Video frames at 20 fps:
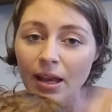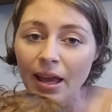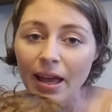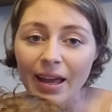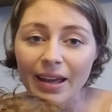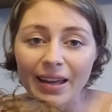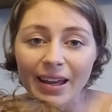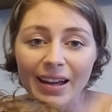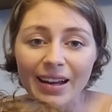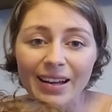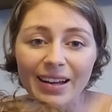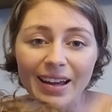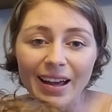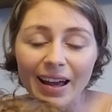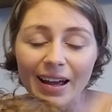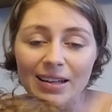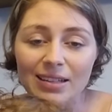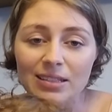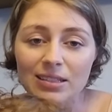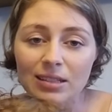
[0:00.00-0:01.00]
Again, it
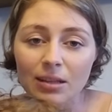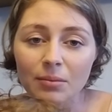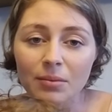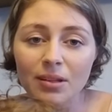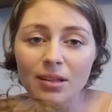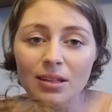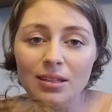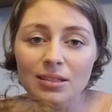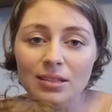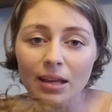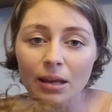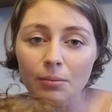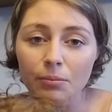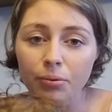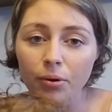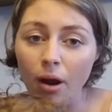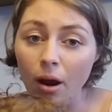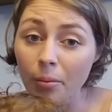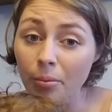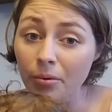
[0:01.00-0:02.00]
has some of the same
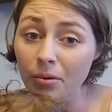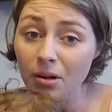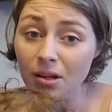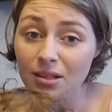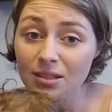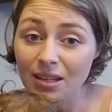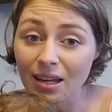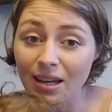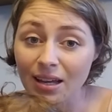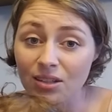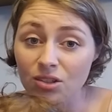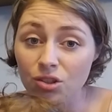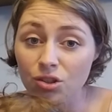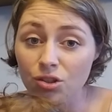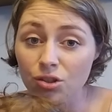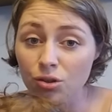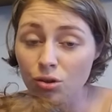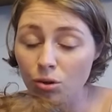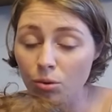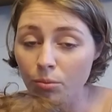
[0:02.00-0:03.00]
properties as
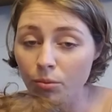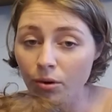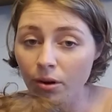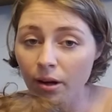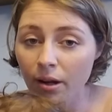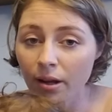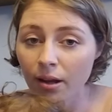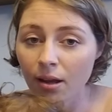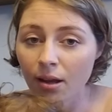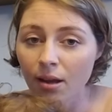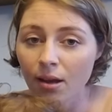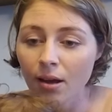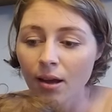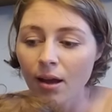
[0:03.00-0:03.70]
turmeric.